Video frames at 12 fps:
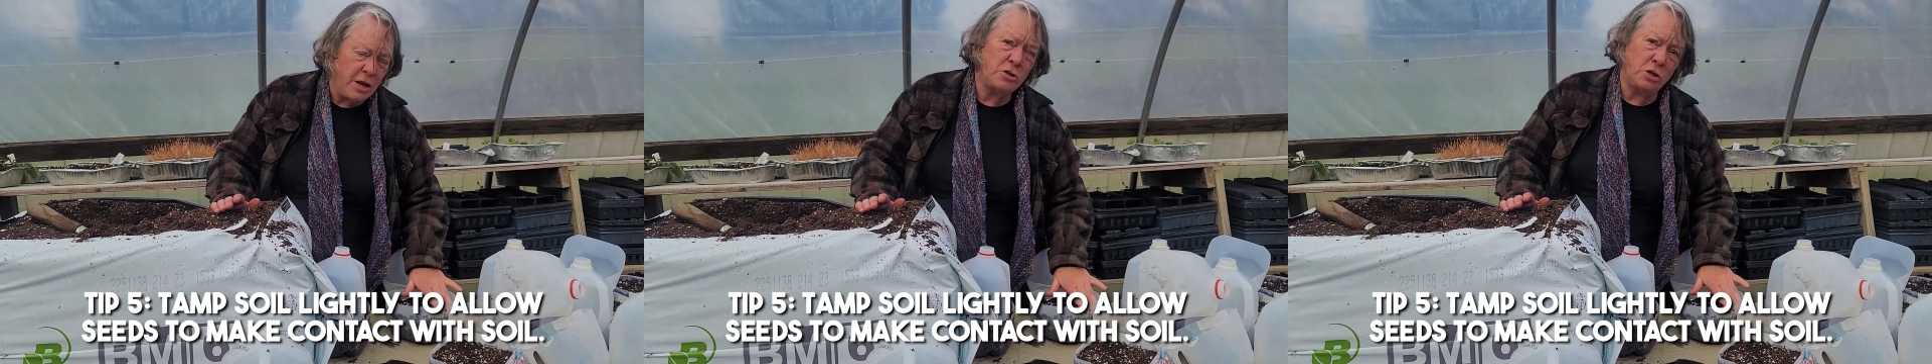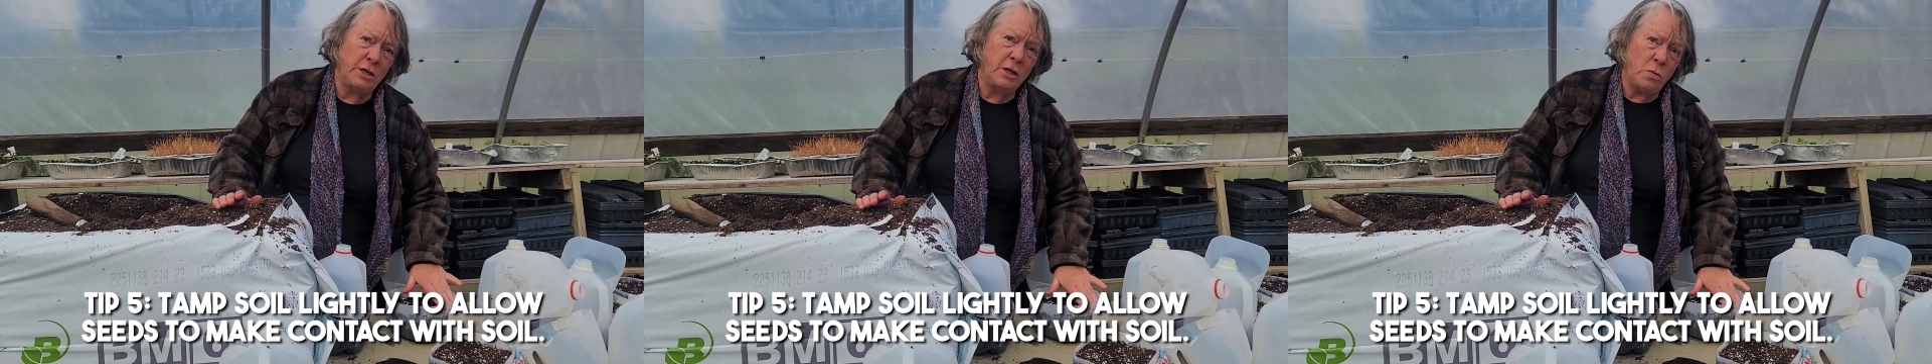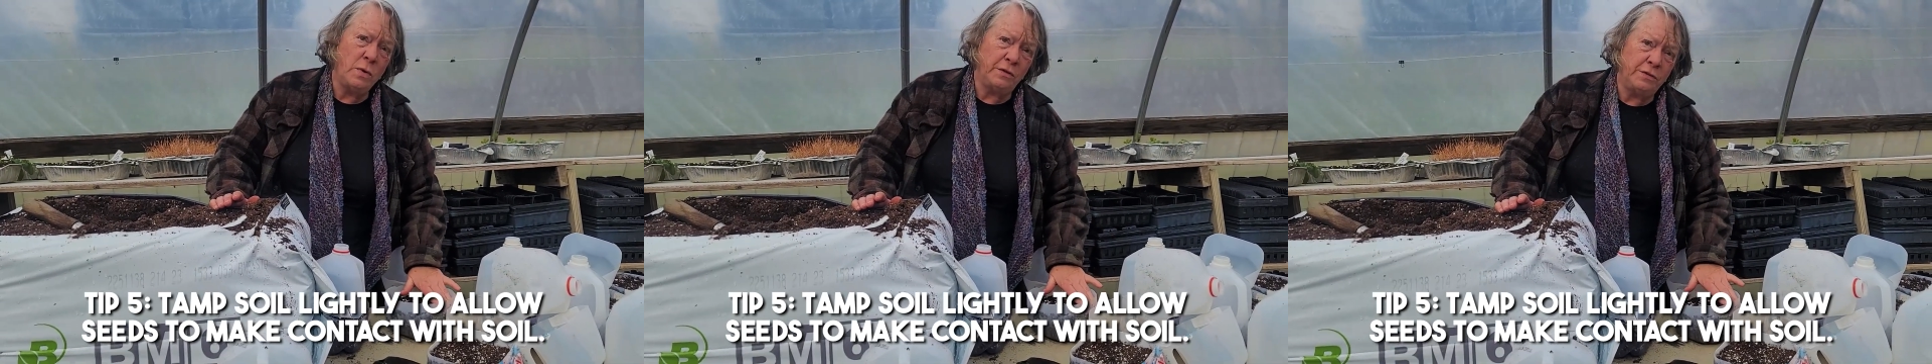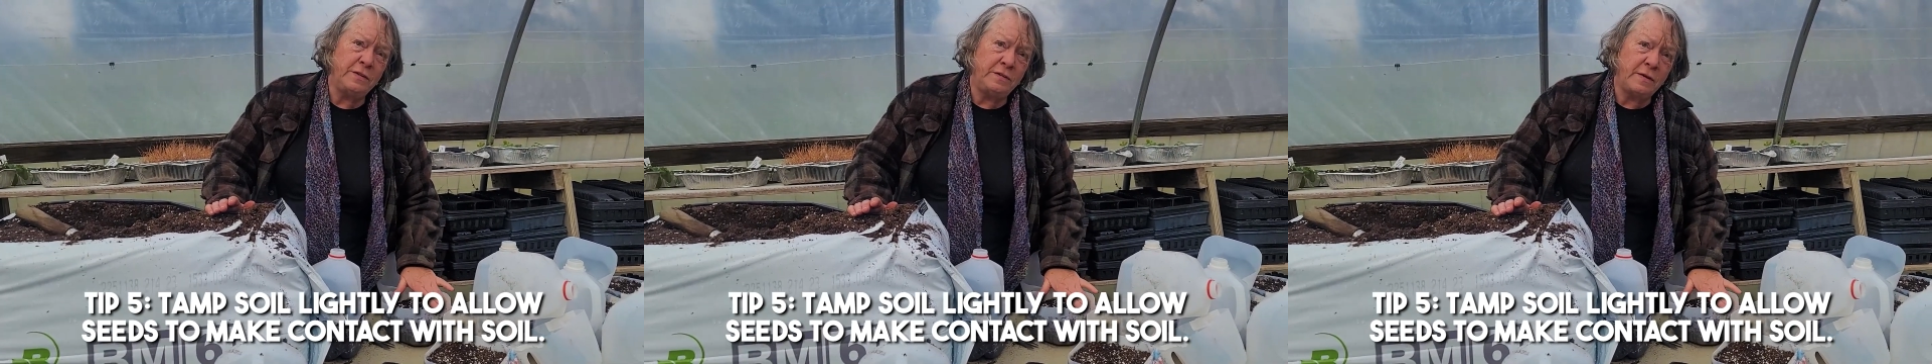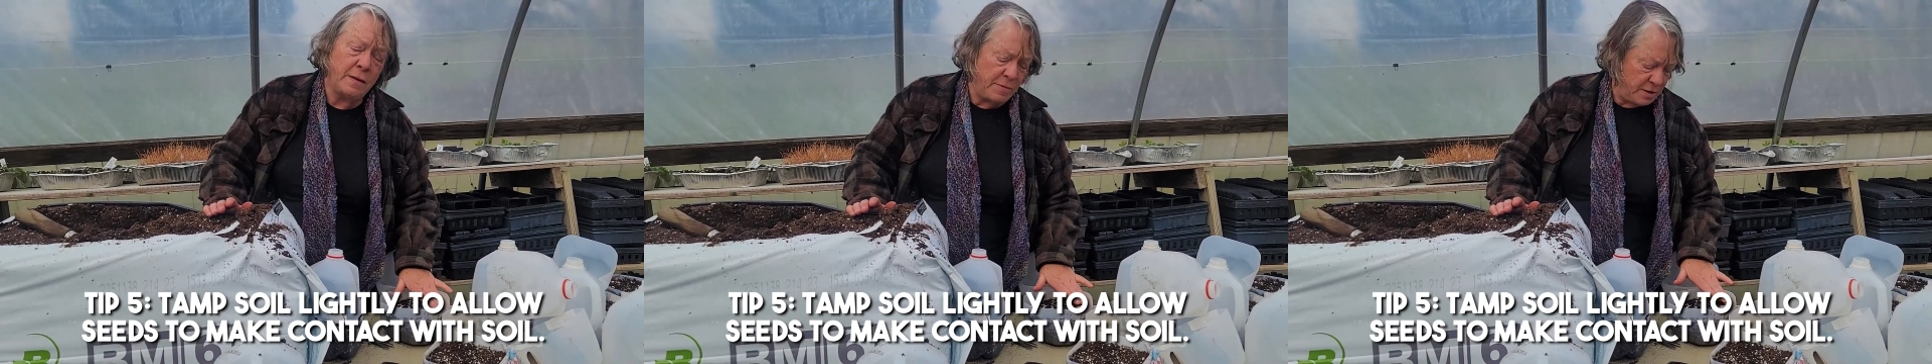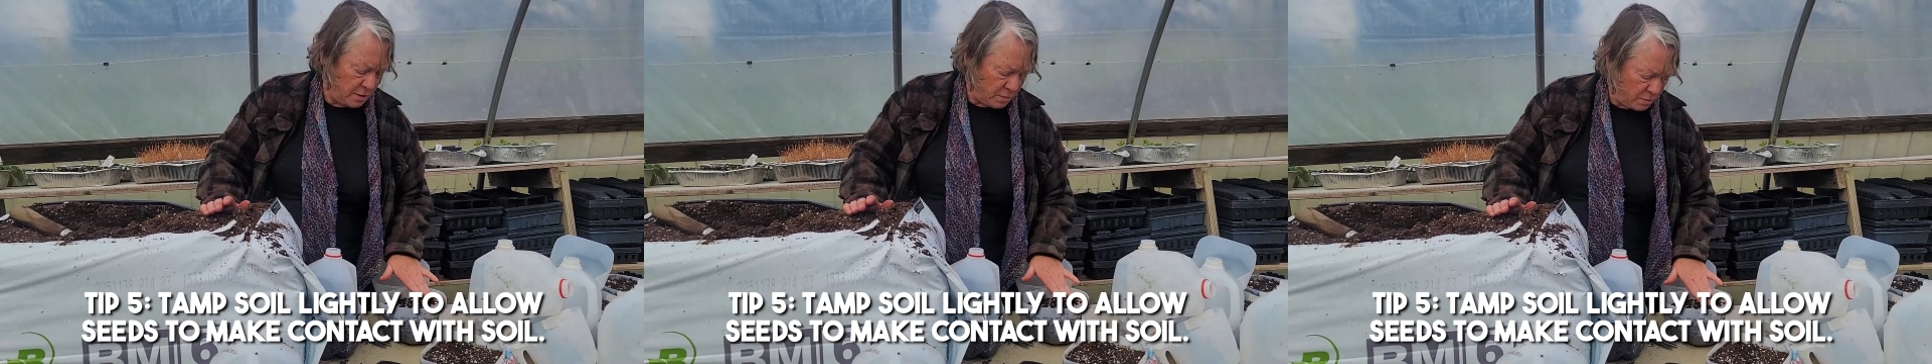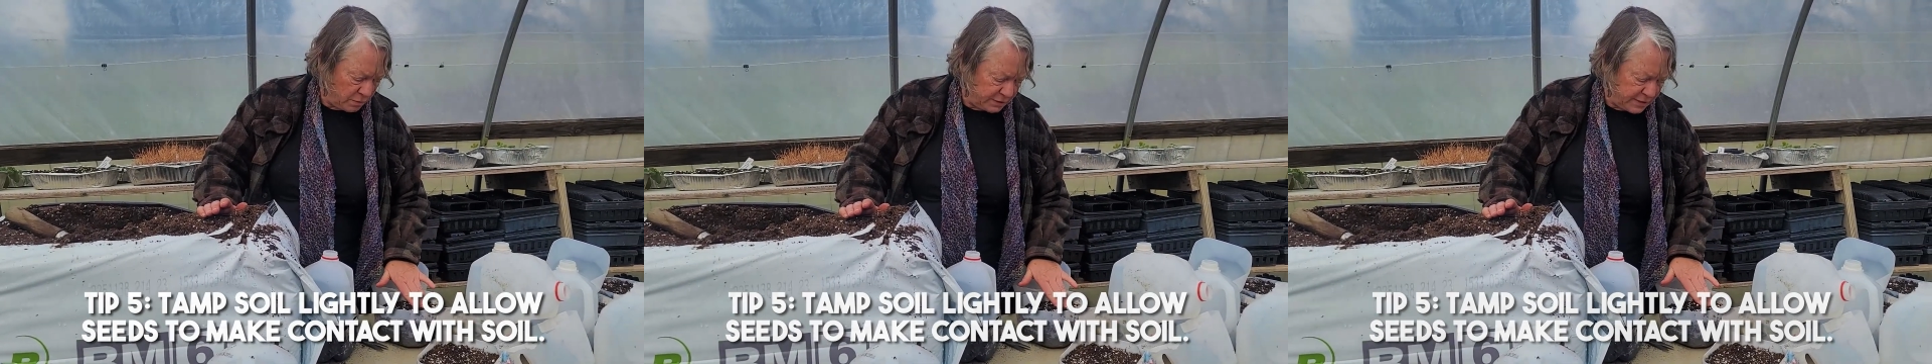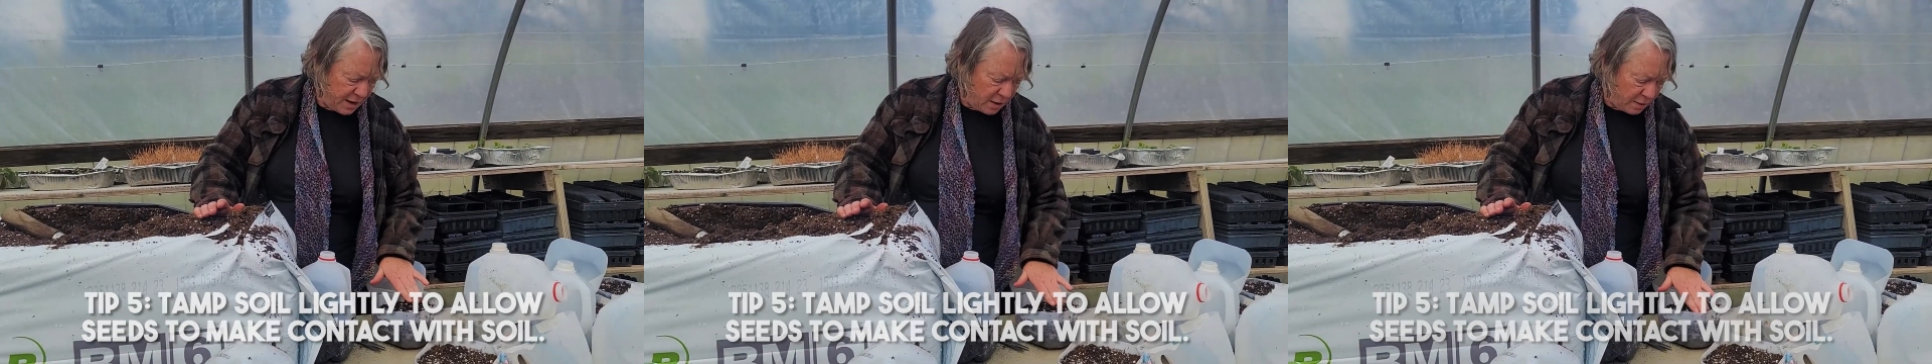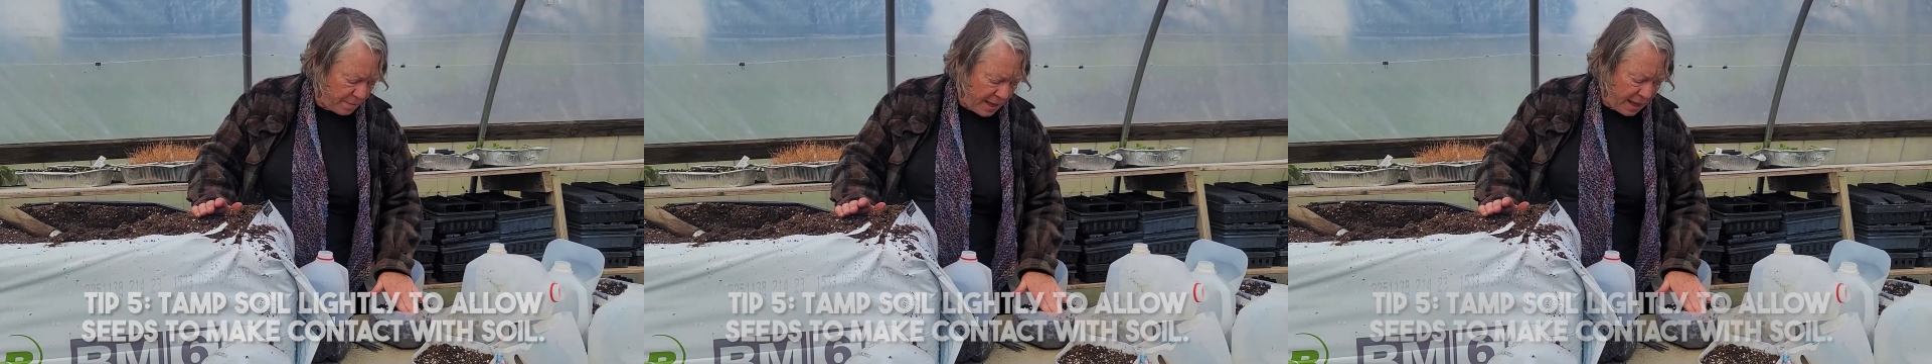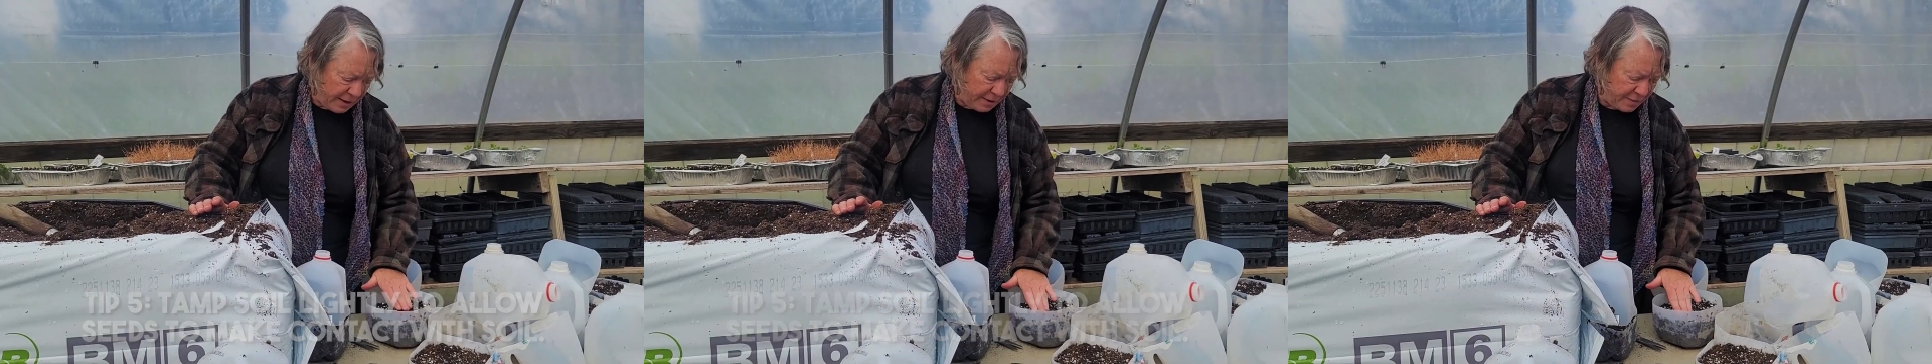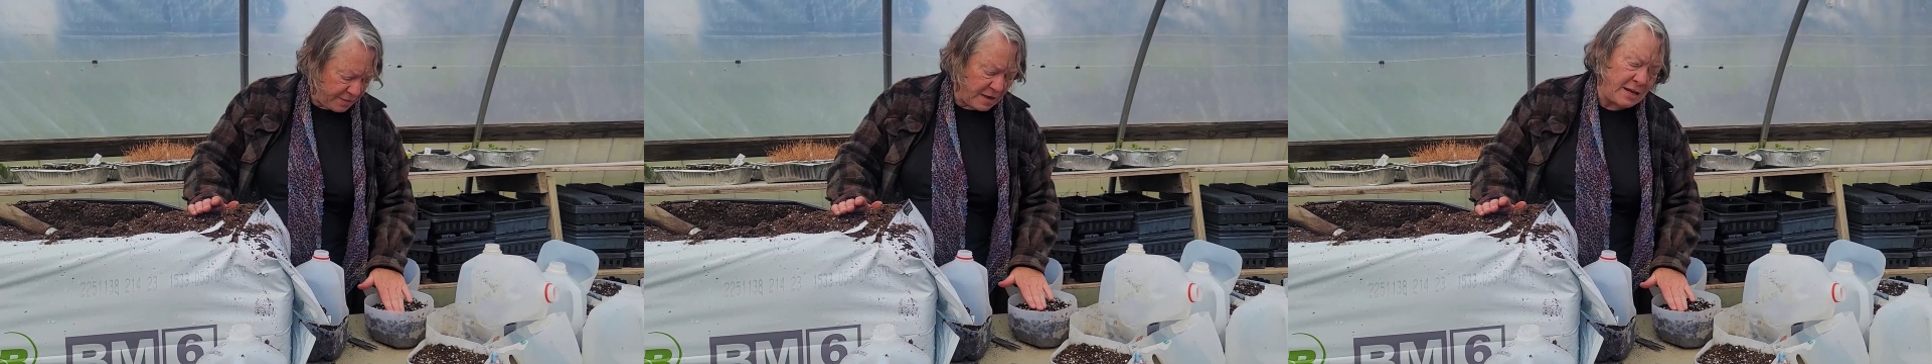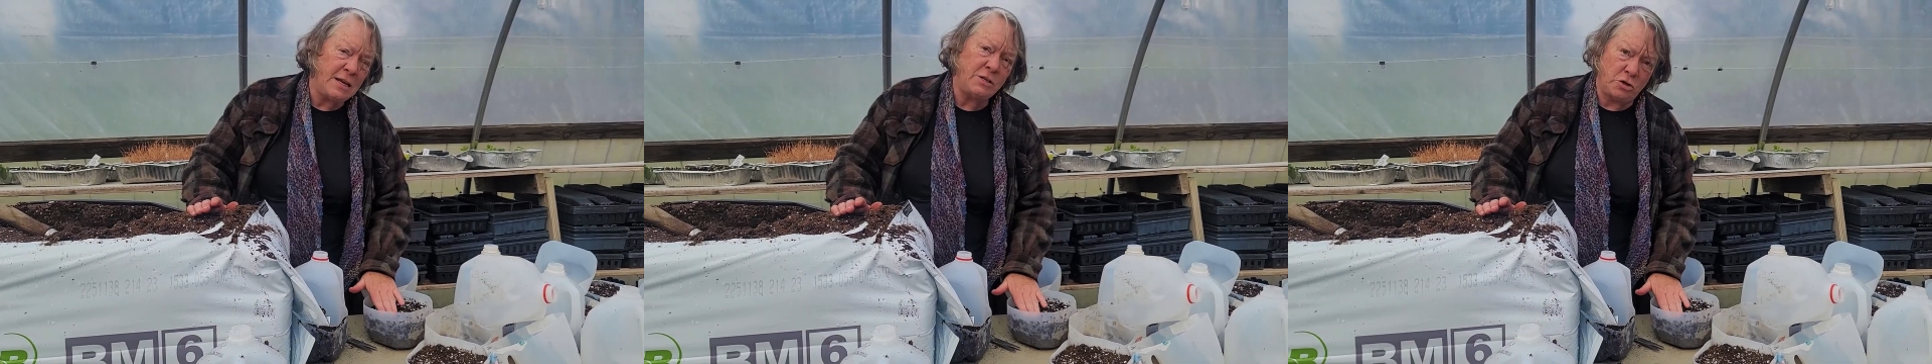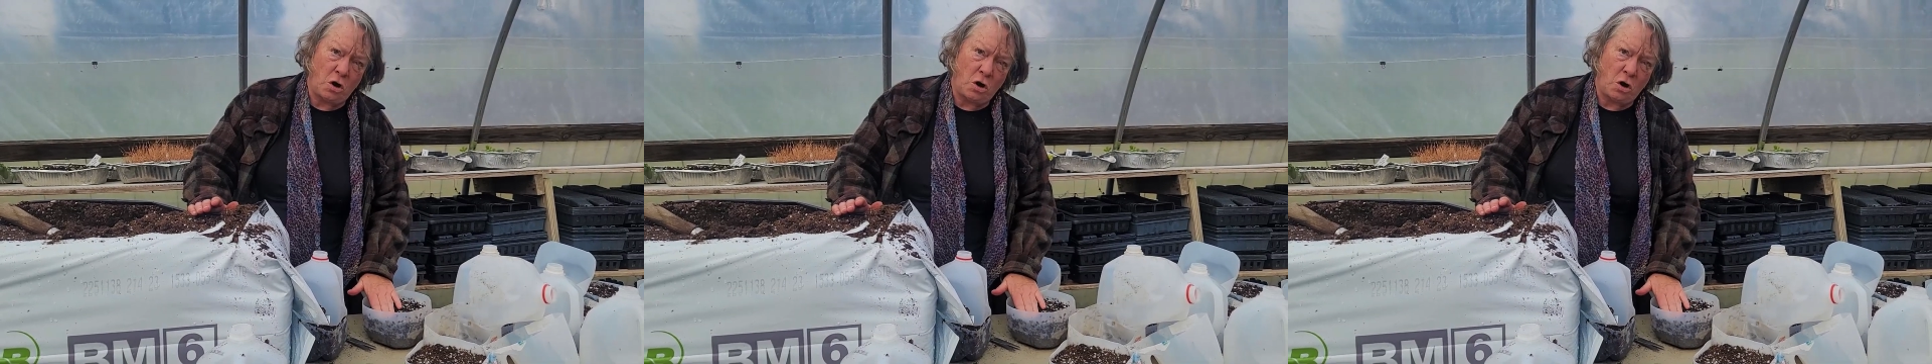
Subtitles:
you will see some that they'll say on the packet that they need dark.